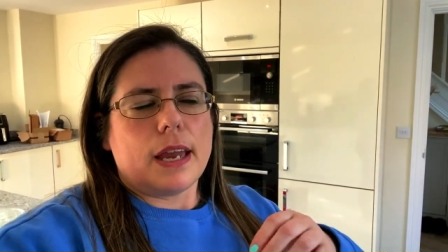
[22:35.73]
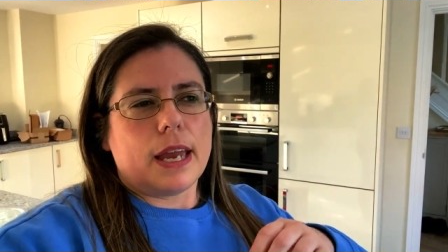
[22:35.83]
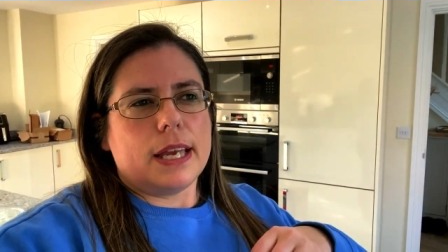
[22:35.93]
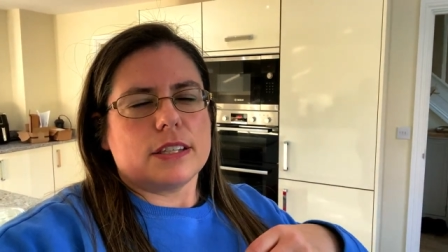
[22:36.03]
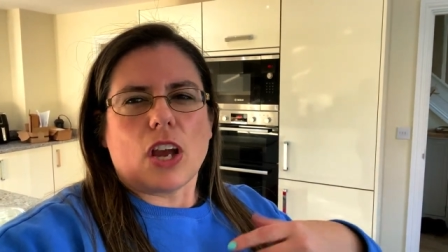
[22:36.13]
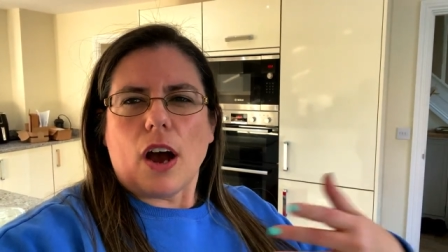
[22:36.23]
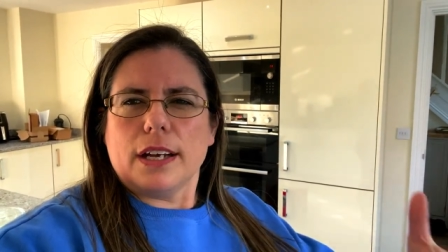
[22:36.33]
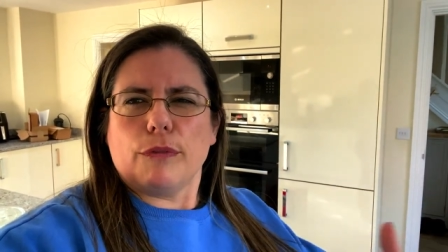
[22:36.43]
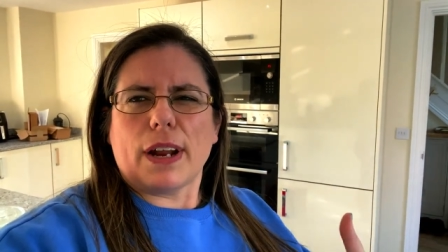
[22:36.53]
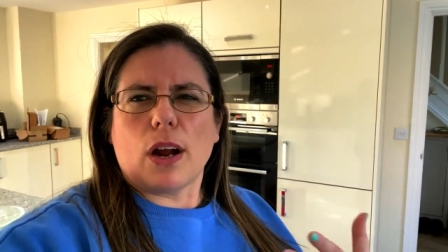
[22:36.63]
it's
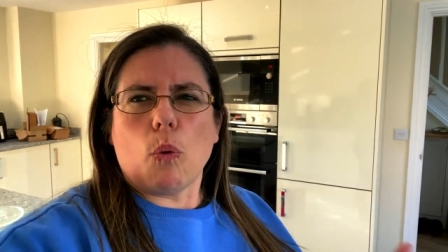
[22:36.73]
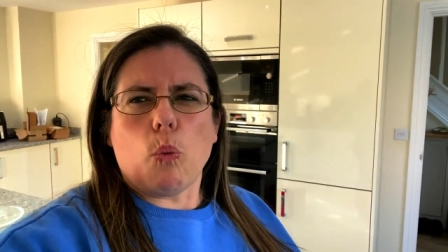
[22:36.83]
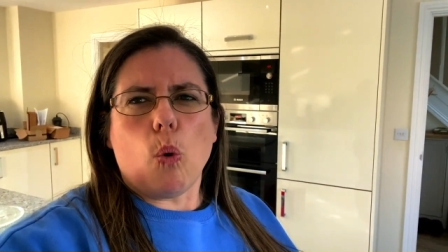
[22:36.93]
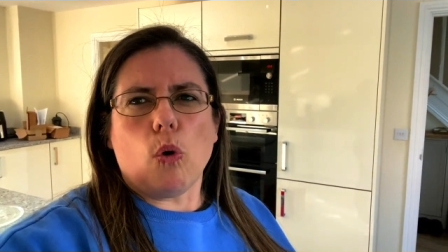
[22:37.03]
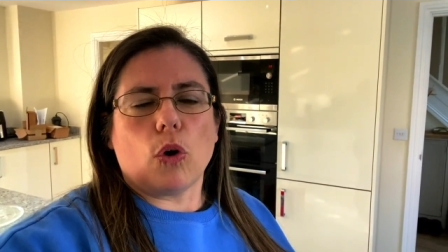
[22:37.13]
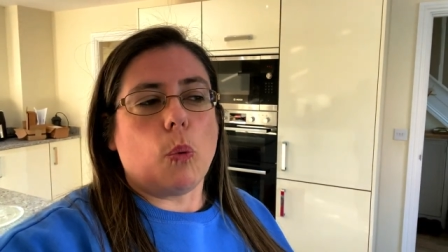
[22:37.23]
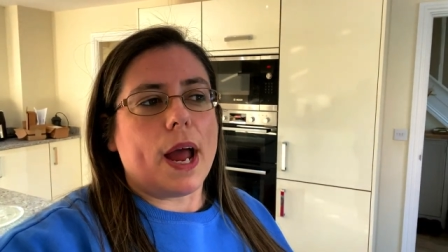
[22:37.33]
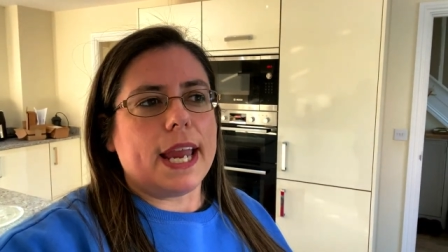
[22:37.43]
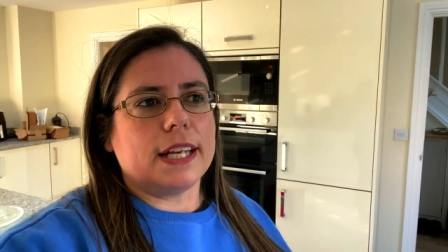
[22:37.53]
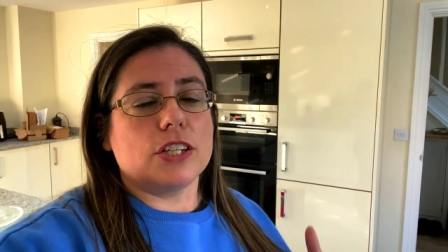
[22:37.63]
kind of like a
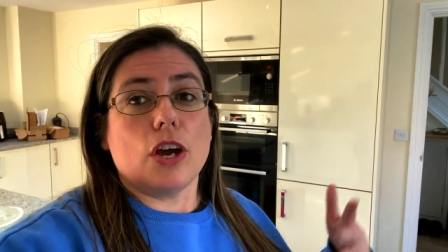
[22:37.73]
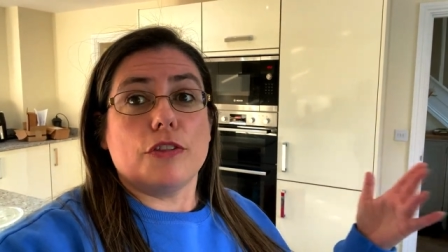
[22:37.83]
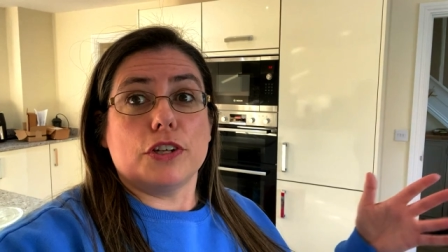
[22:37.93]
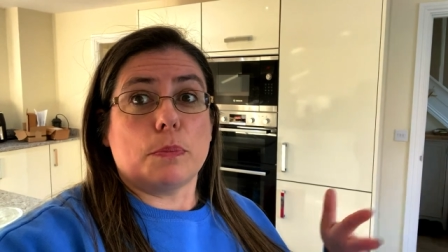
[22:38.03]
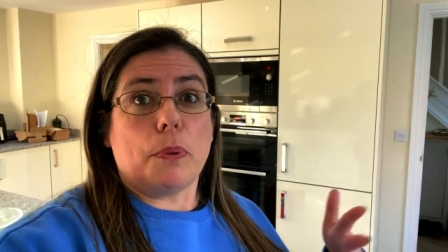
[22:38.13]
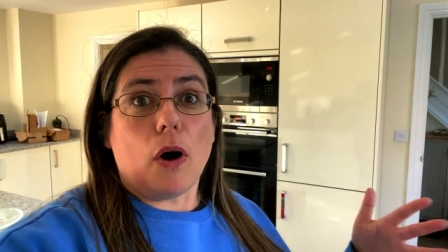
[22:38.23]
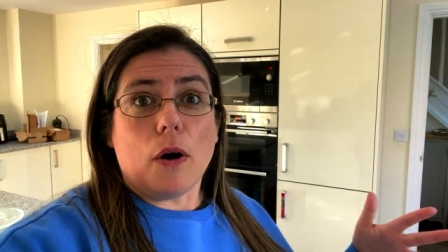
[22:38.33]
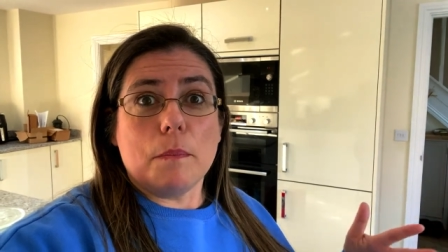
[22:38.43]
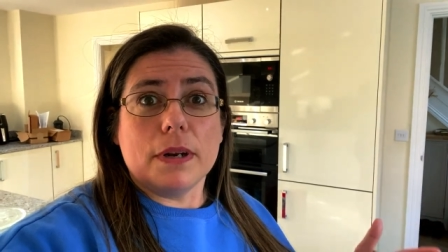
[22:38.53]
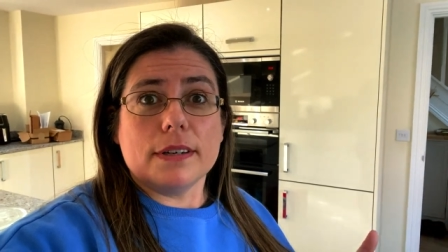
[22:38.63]
walkway to other
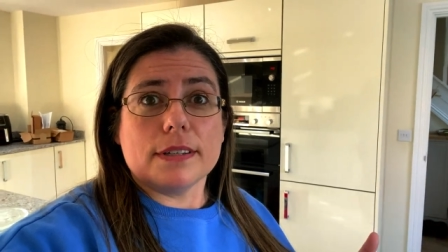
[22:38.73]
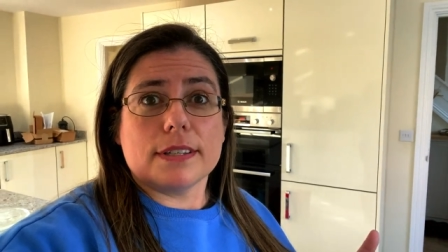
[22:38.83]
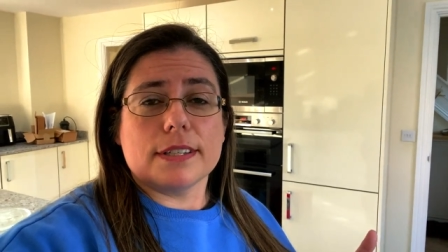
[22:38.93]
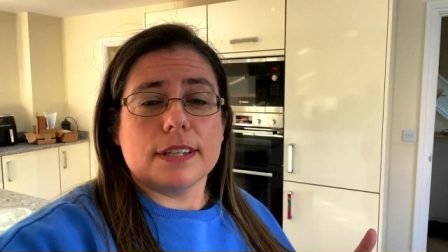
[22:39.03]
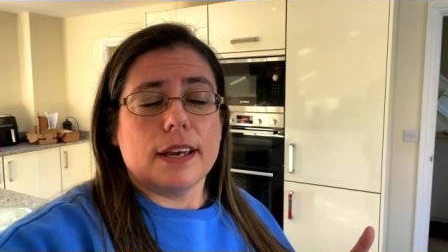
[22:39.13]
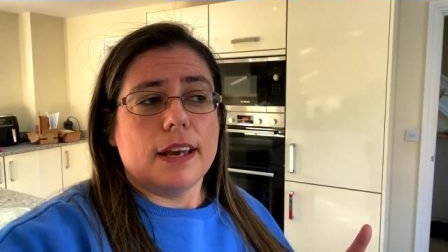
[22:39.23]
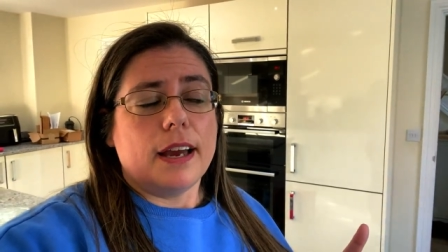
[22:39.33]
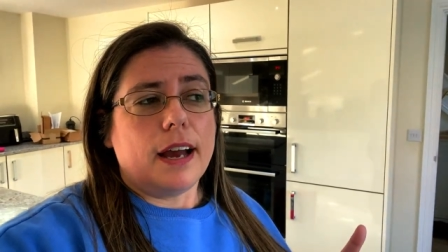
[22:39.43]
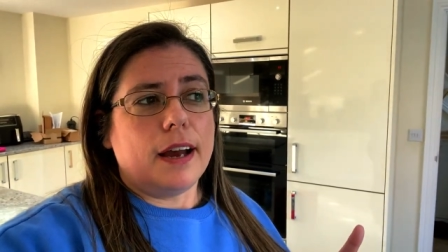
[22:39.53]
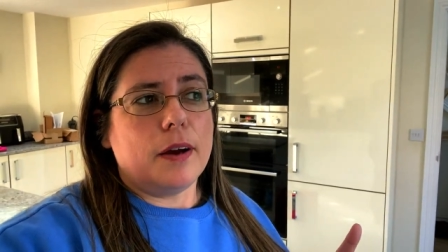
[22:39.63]
departments
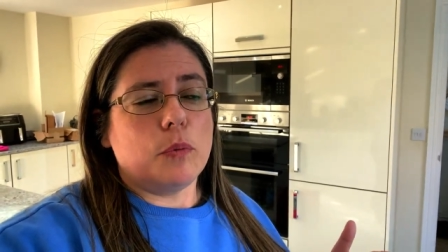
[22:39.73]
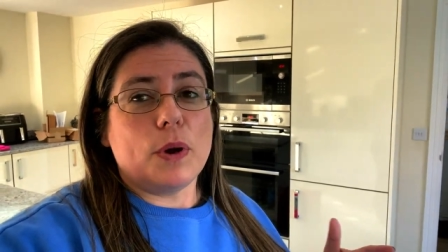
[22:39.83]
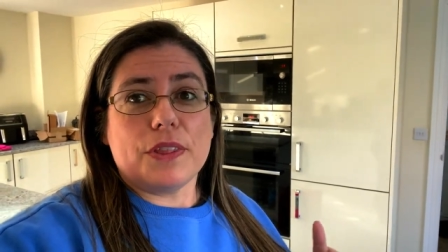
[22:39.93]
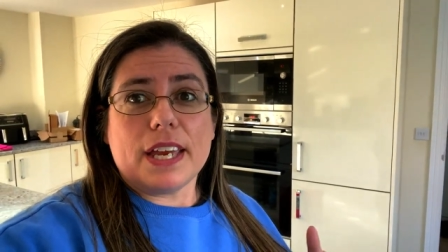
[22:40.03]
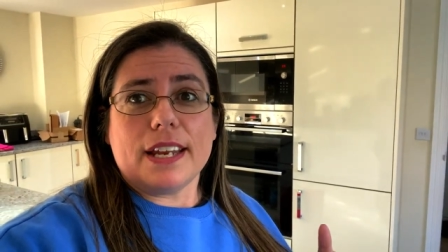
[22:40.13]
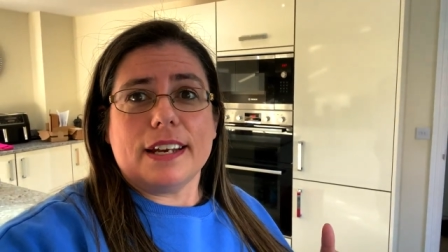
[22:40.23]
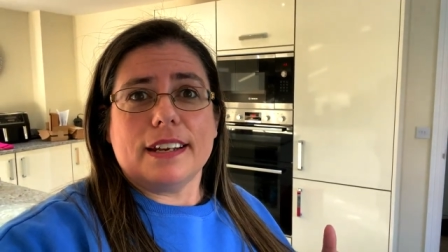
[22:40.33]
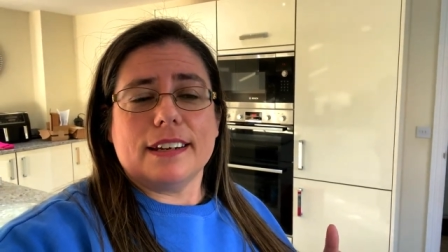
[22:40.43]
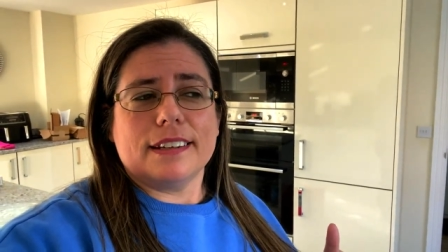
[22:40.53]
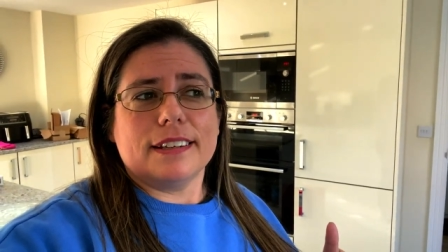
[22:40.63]
uh,
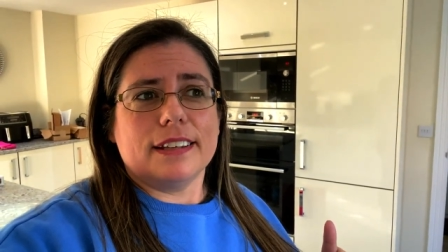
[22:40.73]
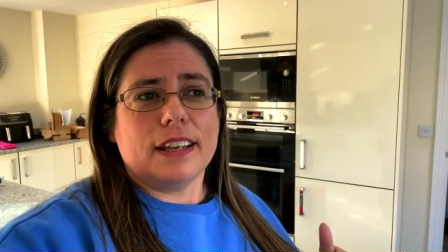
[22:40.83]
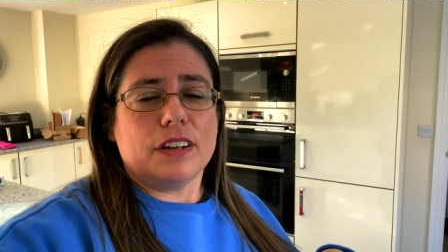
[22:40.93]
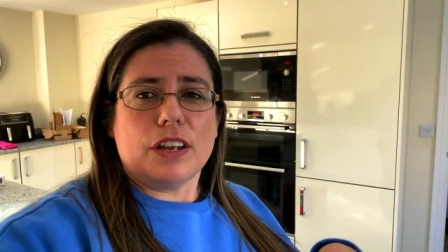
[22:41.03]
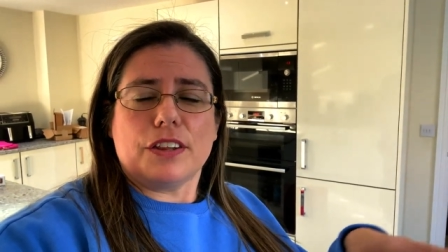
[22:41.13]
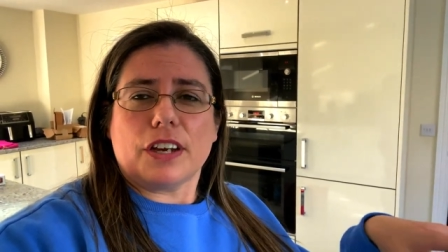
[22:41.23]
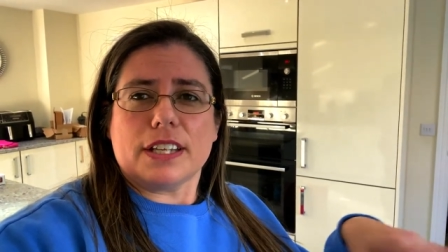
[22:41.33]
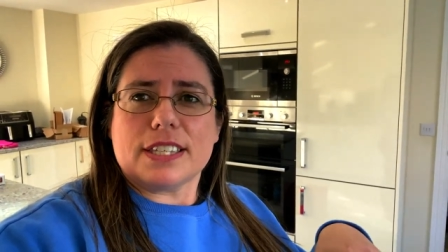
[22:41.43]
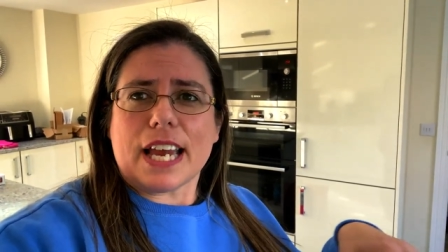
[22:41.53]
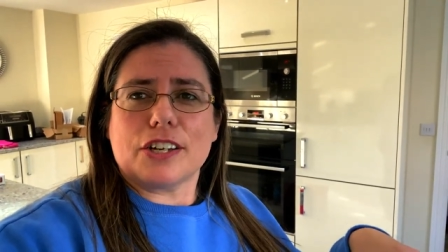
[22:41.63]
within um, the
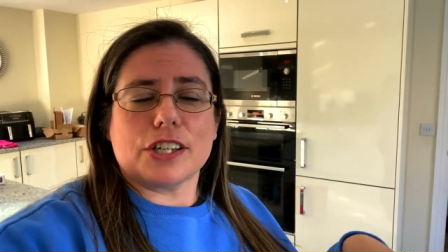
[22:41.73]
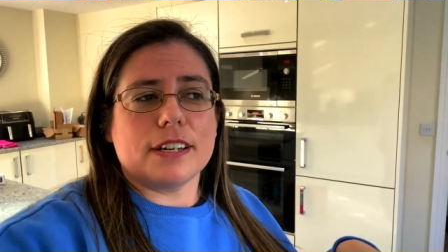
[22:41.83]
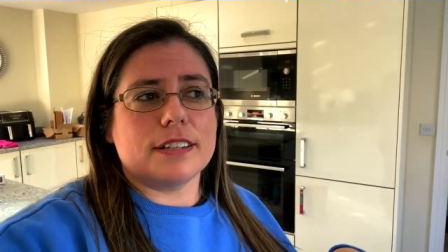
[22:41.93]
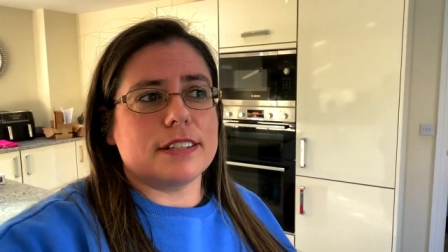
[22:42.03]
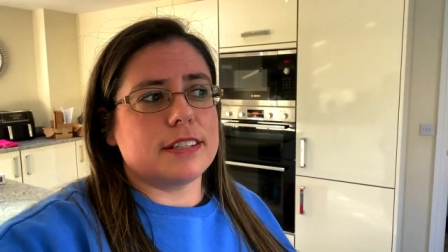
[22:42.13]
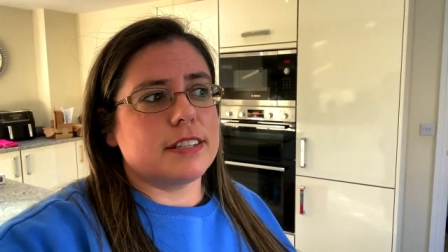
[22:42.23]
concessions.